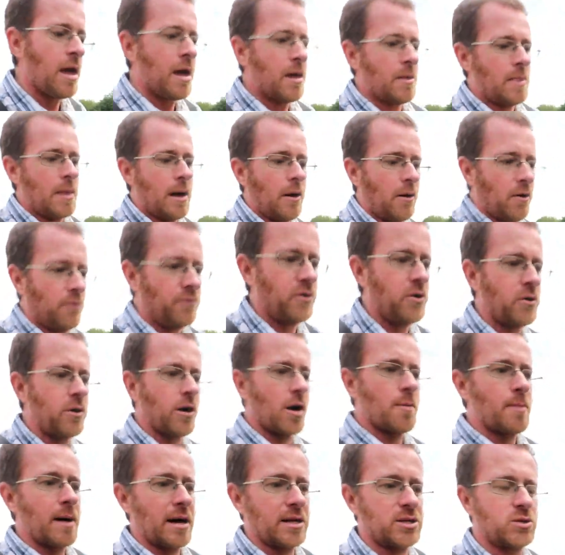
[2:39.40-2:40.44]
now if you
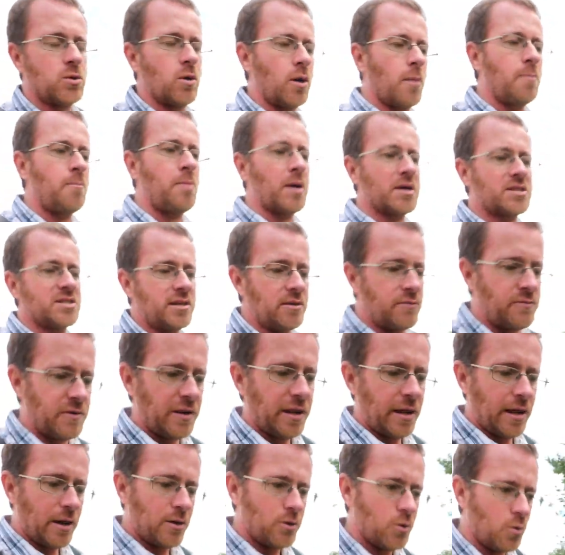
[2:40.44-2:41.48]
go back to our Butterley
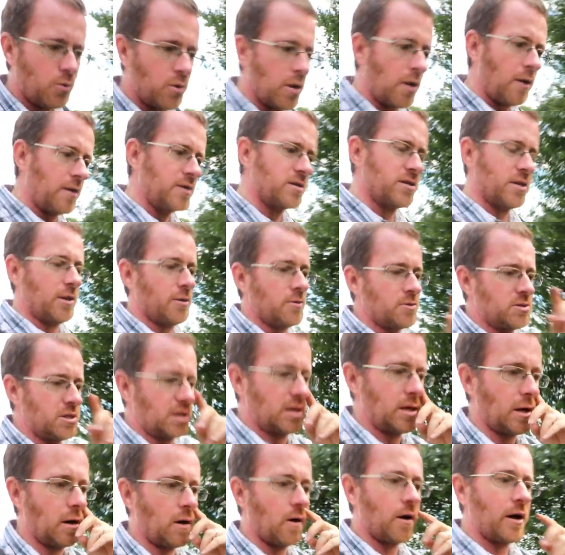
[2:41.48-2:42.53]
video you'll notice that there was a
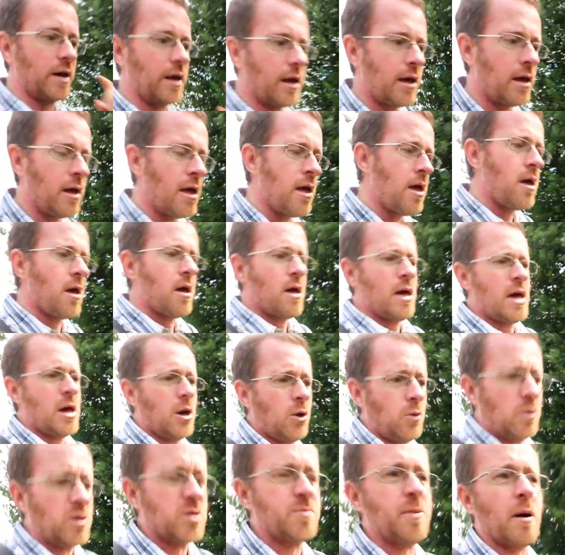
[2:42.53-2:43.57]
guy
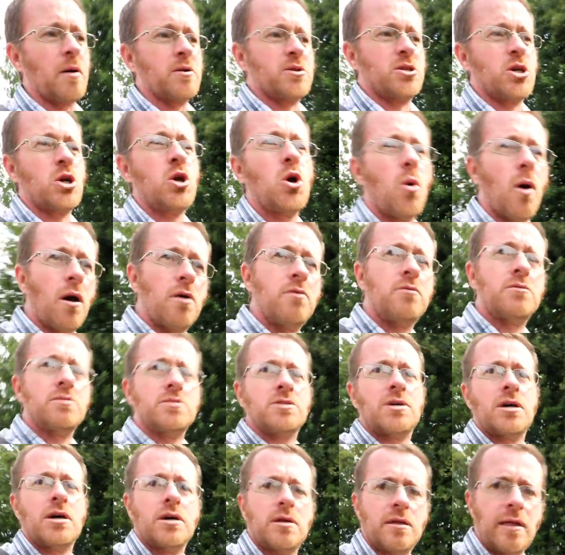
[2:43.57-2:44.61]
who we spoke to who
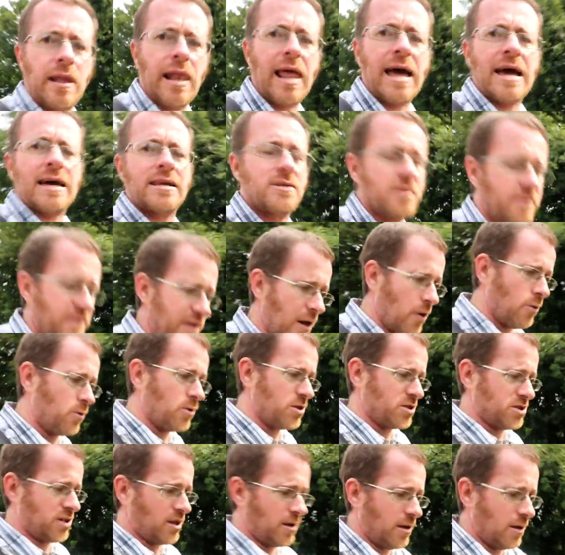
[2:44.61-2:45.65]
owned the land of the
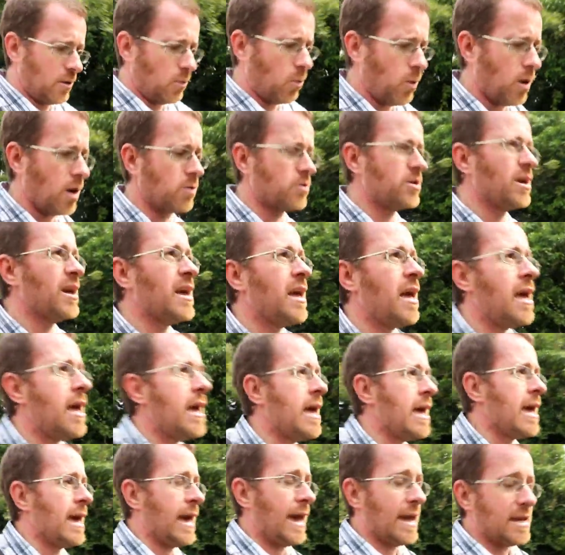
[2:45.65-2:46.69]
oldest tunnel in the world
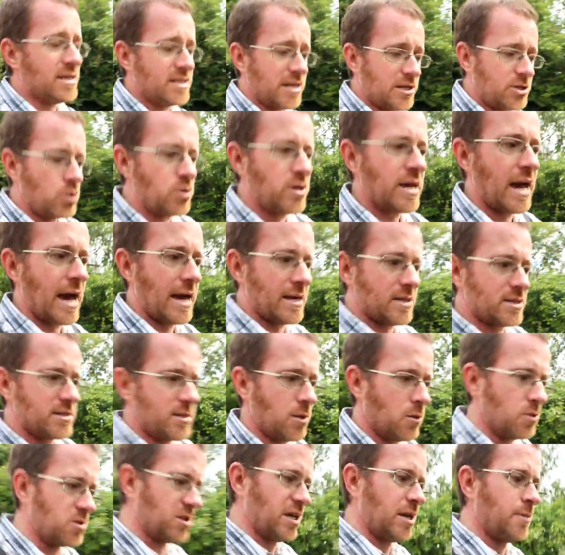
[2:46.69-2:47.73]
he said you can
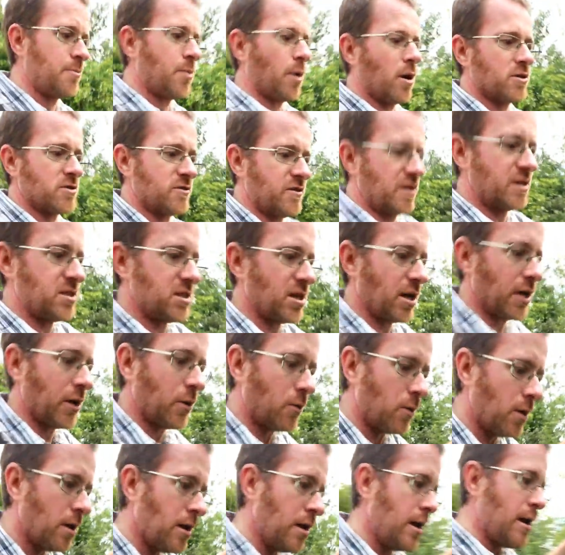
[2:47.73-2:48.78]
still see parts of this
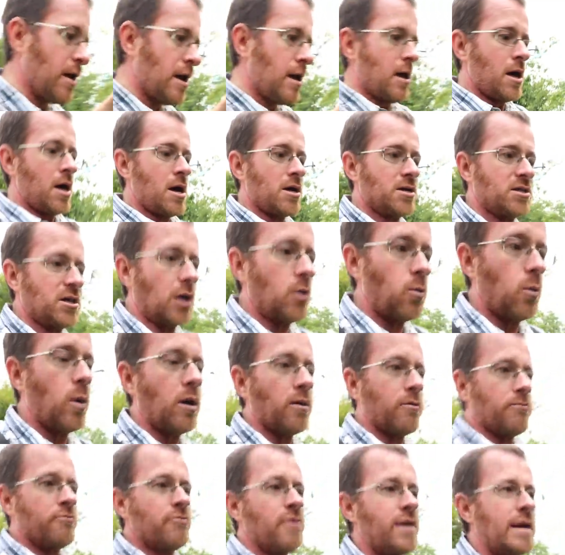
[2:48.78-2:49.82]
tunnel so
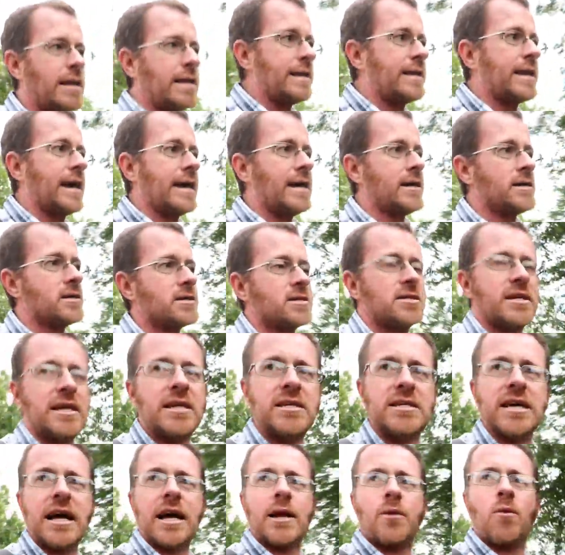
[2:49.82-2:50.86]
we're really keen to see
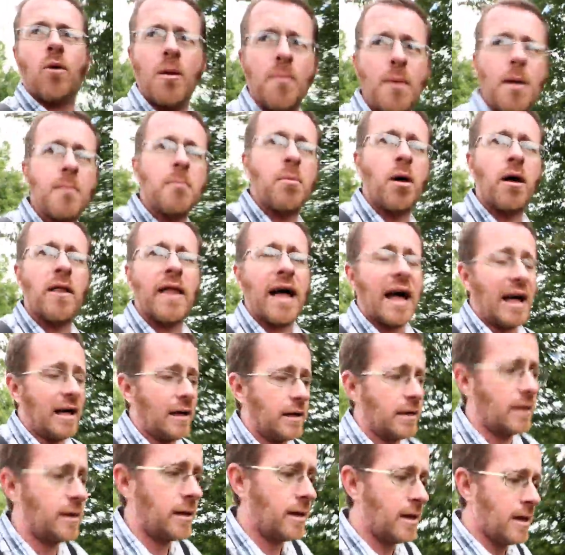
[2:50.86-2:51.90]
exactly what he meant by that
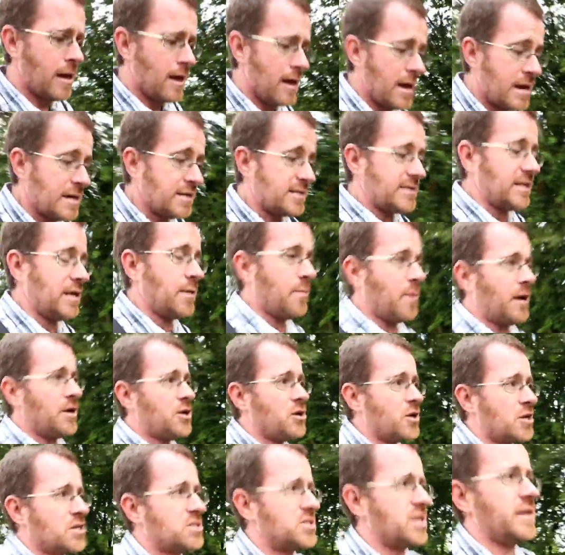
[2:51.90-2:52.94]
did he mean
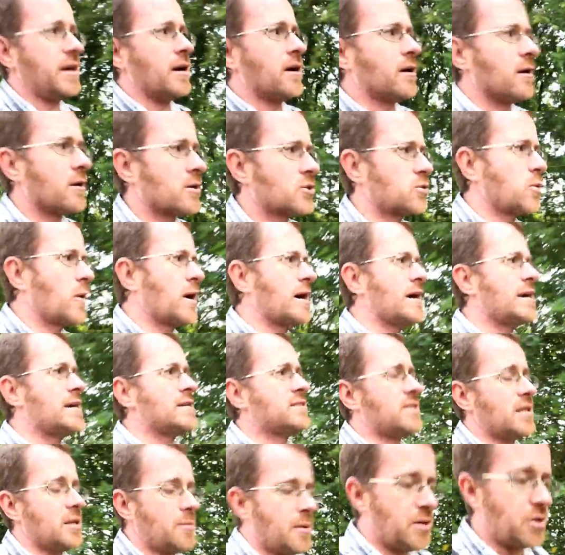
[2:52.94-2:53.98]
you can see the archway
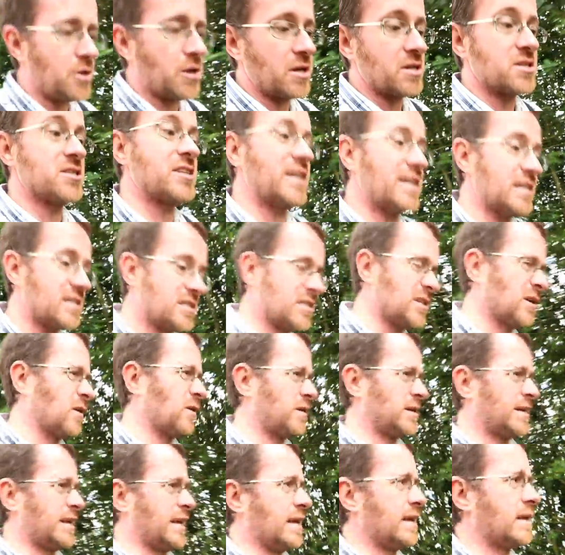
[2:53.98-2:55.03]
did he mean you can see
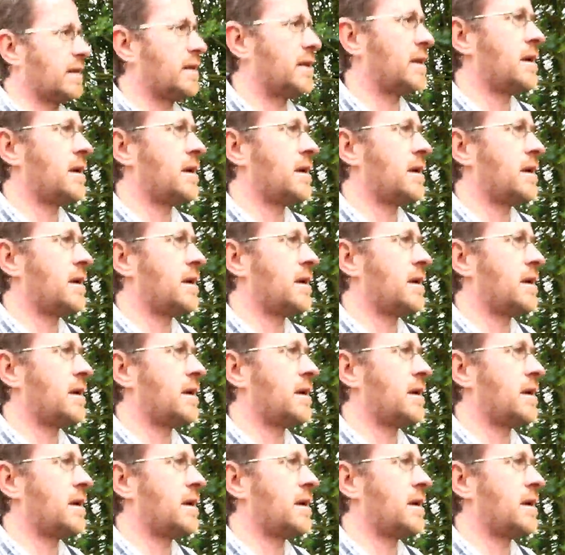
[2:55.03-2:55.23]
inside it